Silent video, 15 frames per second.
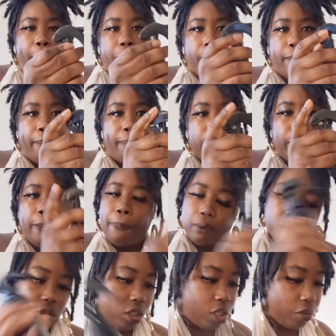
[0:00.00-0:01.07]
Oh, oh,
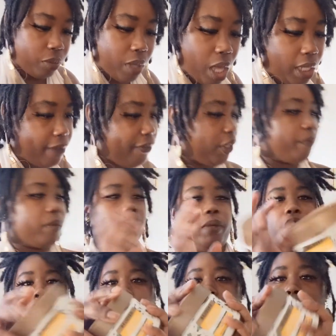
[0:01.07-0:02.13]
no, I love it.
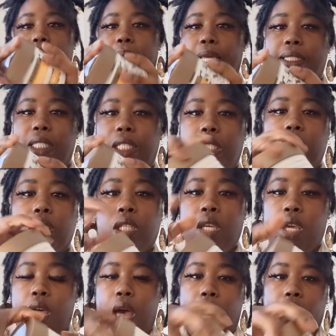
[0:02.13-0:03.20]
But anyways, back to this.
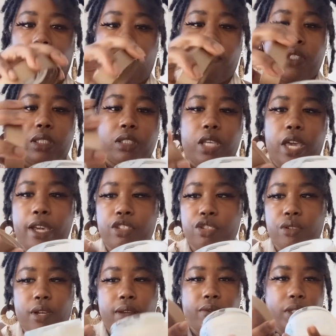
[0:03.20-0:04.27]
I love the
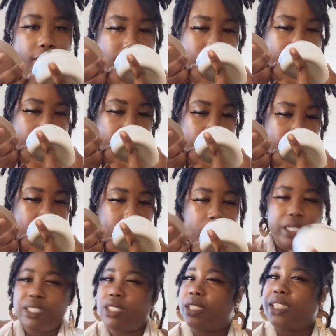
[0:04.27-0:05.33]
texture of it.
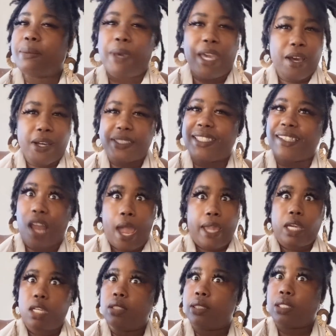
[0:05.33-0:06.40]
It just smells
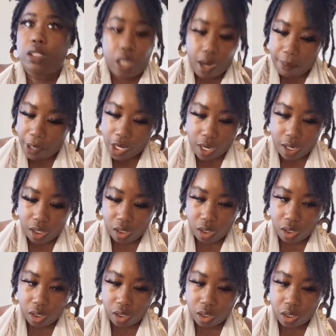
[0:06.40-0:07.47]
like summer.
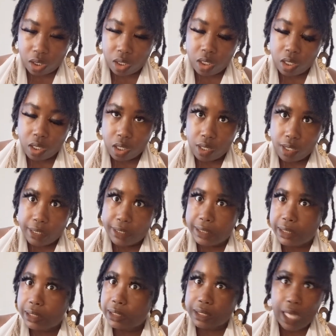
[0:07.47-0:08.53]

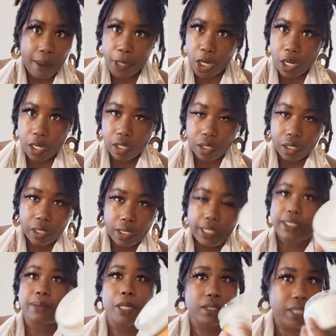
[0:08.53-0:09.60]
Summer.
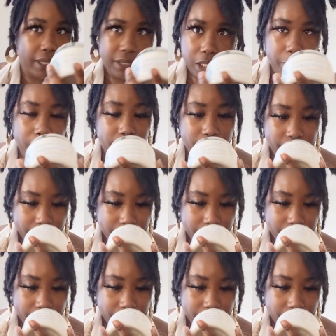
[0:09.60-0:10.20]
It smells like summer.